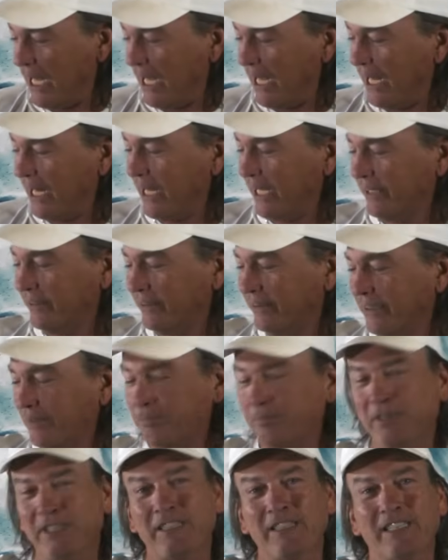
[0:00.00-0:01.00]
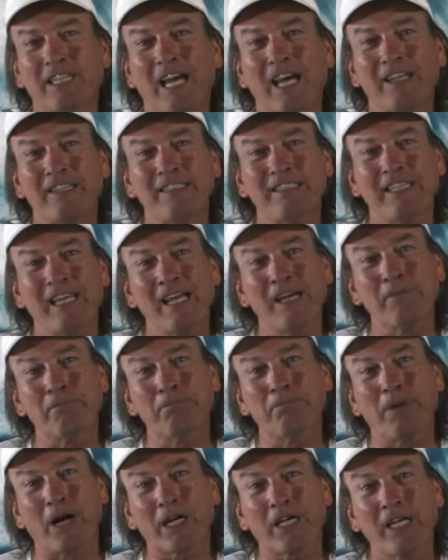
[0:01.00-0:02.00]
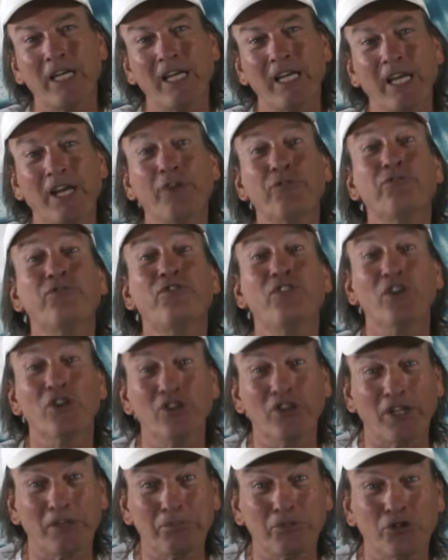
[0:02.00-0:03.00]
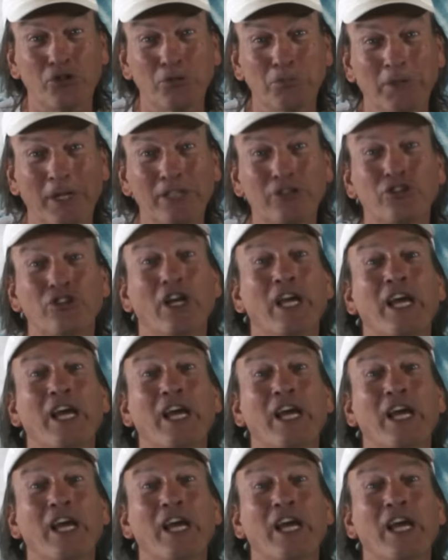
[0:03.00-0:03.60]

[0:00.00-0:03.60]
and I dipped that damn bucket and it filled up too much,